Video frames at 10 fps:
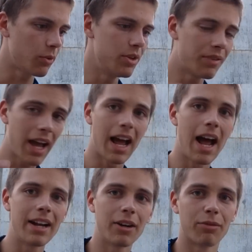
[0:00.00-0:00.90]
when you've got
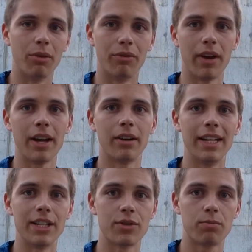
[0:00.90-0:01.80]
hot air from a fire,
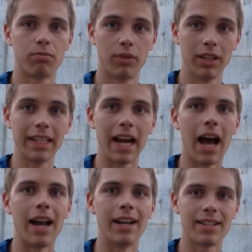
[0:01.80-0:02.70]
it's really
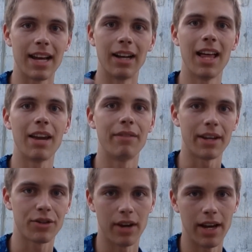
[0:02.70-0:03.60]
hot. It's got a lot of
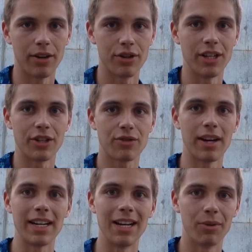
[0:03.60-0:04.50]
extra energy and it's
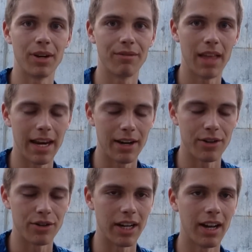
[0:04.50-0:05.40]
trying to get rid of that
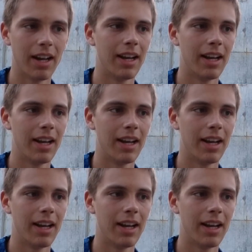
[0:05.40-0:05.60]
energy.